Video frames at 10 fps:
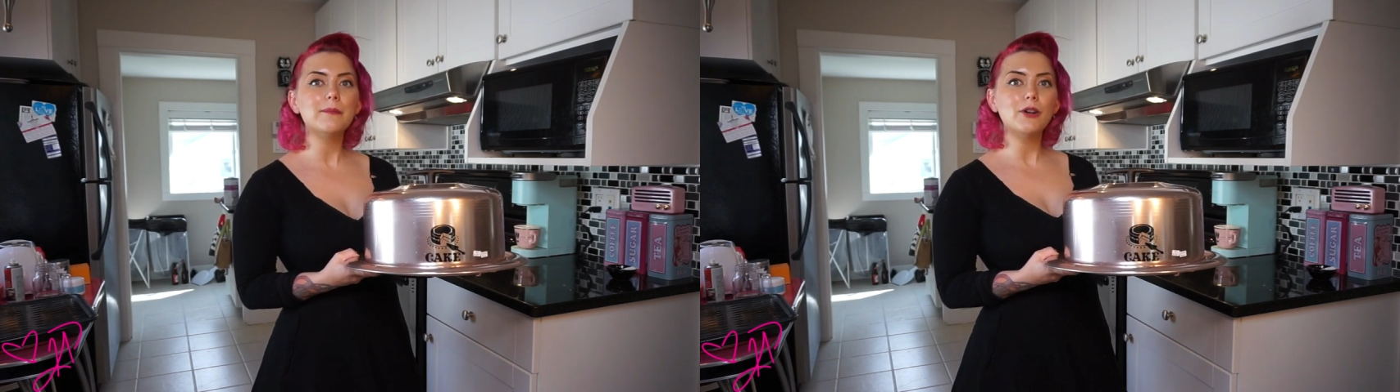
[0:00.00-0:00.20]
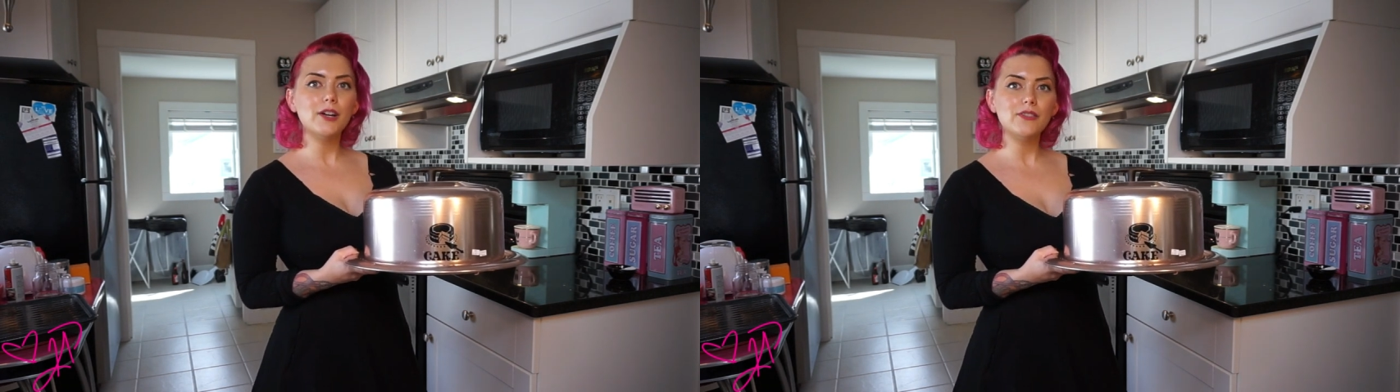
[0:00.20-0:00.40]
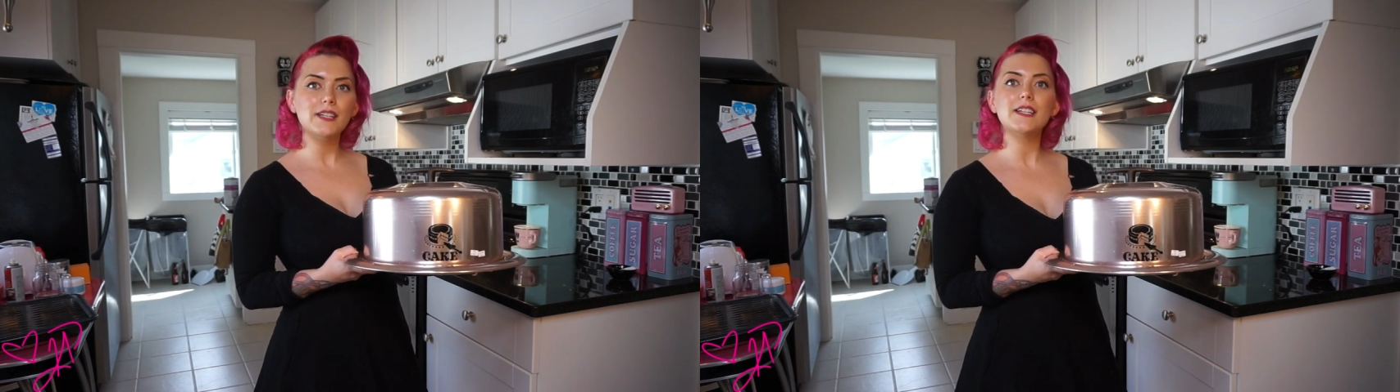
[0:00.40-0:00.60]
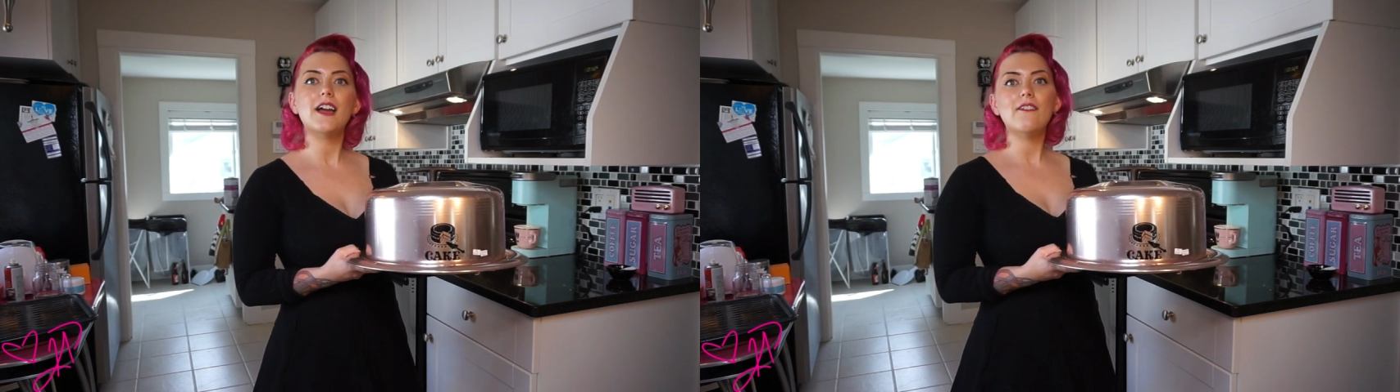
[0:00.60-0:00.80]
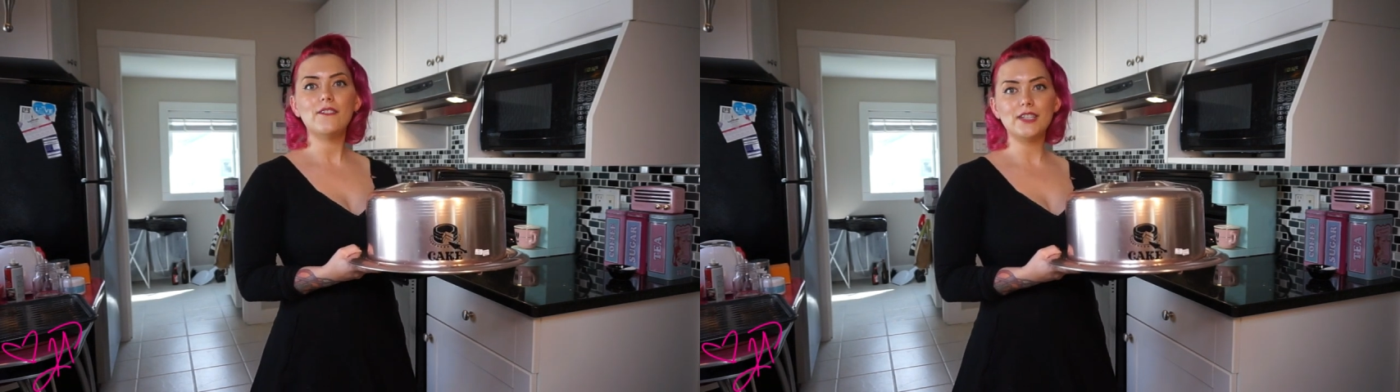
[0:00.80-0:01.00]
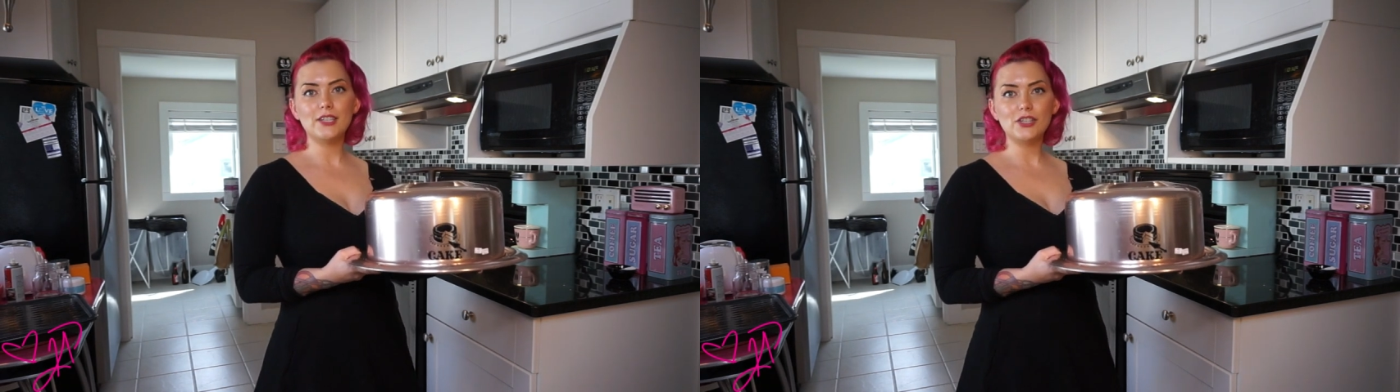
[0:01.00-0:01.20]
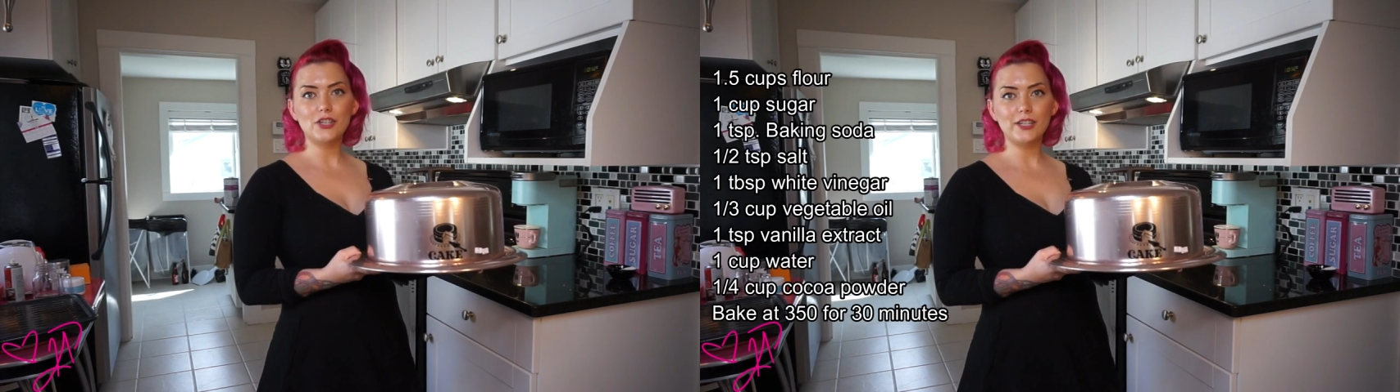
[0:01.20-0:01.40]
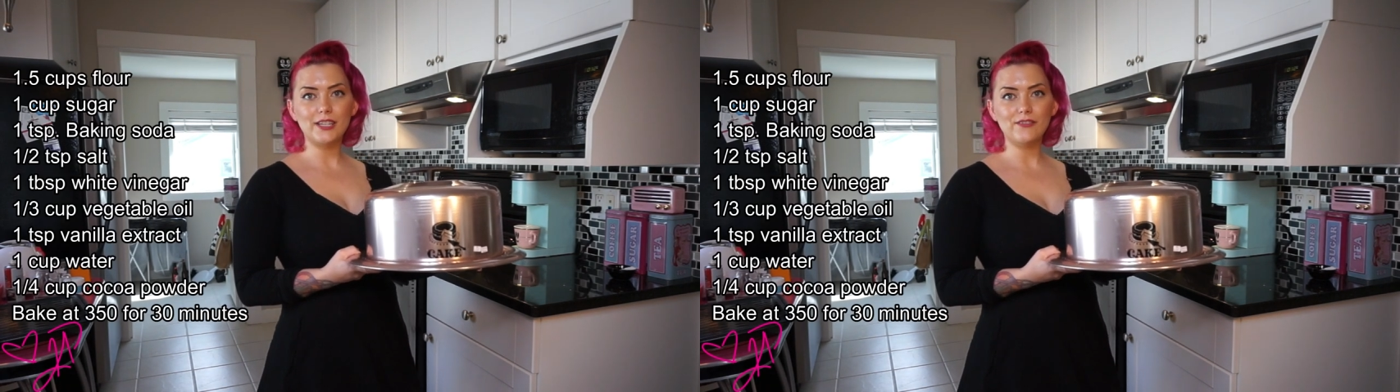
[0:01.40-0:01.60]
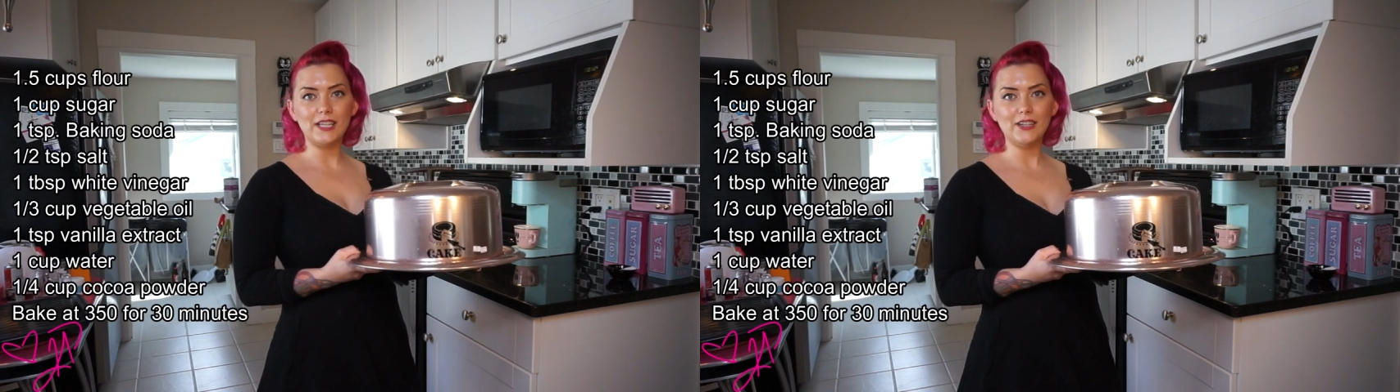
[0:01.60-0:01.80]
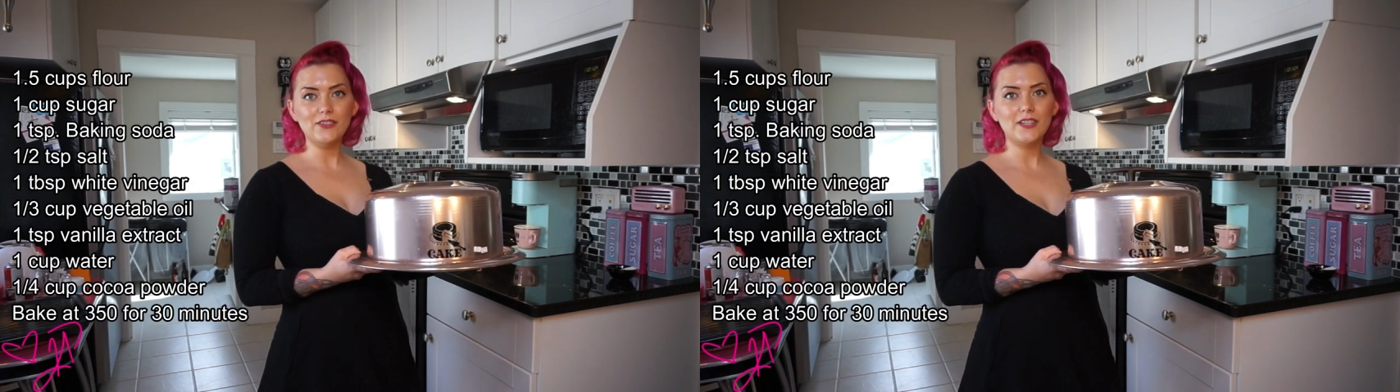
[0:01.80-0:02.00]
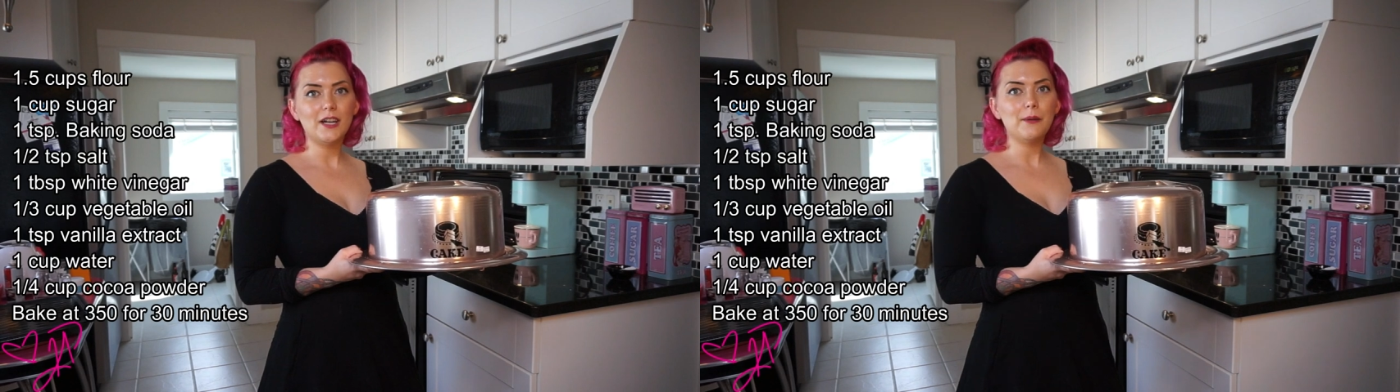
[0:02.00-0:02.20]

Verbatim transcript: more of these vintage cooking videos,